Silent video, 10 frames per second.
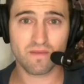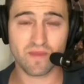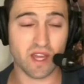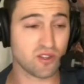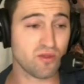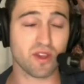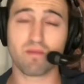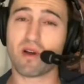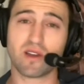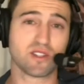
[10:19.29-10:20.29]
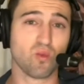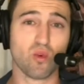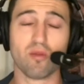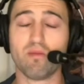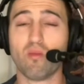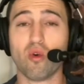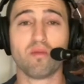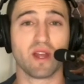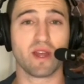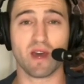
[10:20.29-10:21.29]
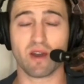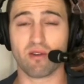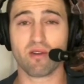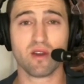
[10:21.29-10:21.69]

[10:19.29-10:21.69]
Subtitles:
I do think Boston will play better